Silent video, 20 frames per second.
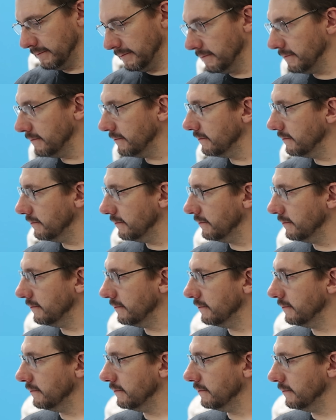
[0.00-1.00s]

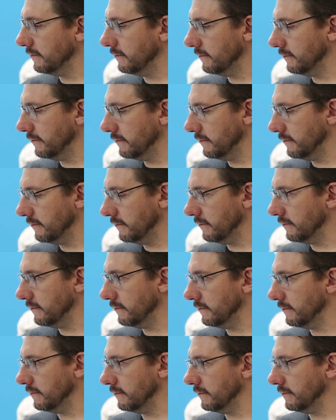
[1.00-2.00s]

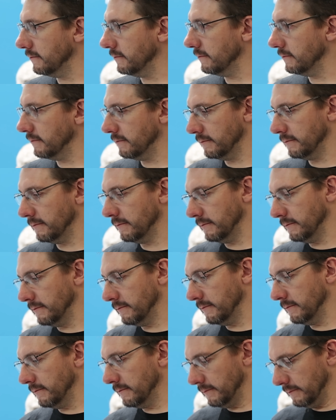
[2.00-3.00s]

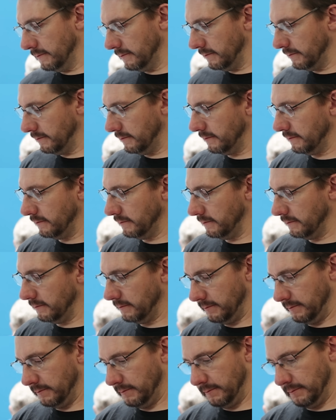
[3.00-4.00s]

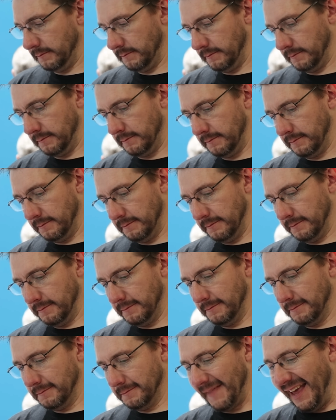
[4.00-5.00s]

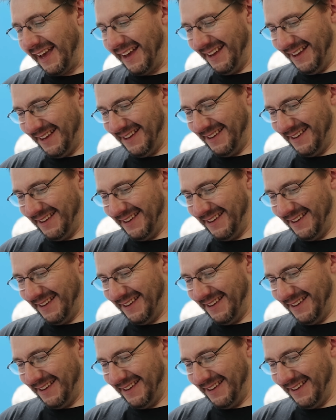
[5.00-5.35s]
This person isn't speaking.